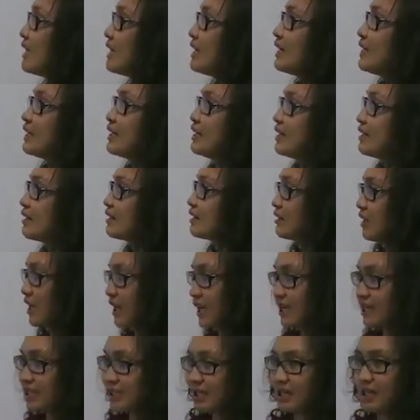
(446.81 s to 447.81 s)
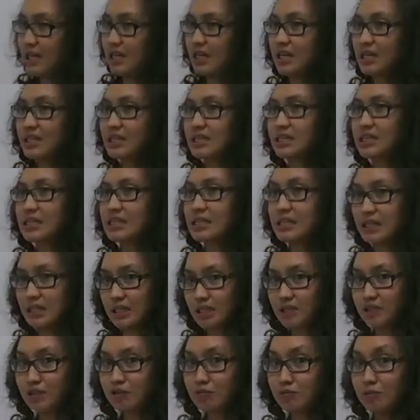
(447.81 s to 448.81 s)
are the things that is needed
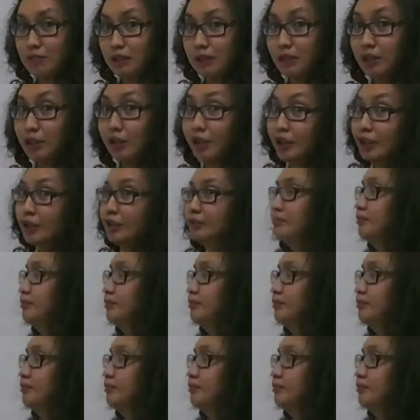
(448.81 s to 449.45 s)
to be learned